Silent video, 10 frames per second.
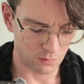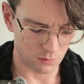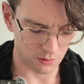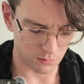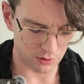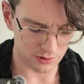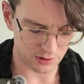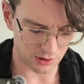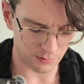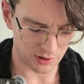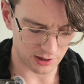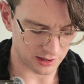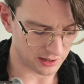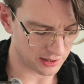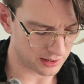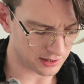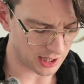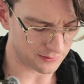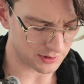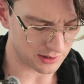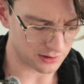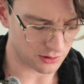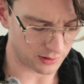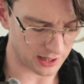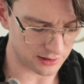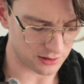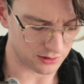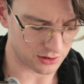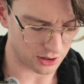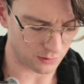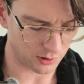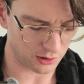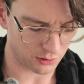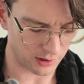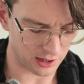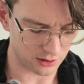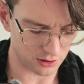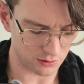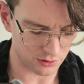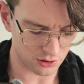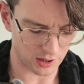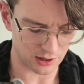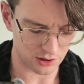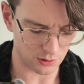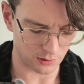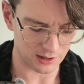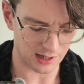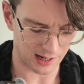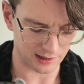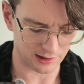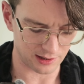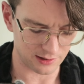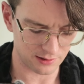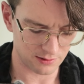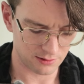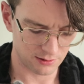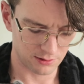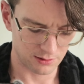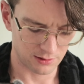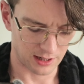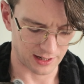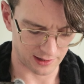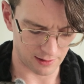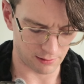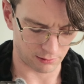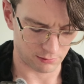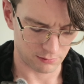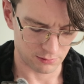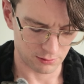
what was someone in the Davison's credentials doing creating 2 strange shorts like this? And again,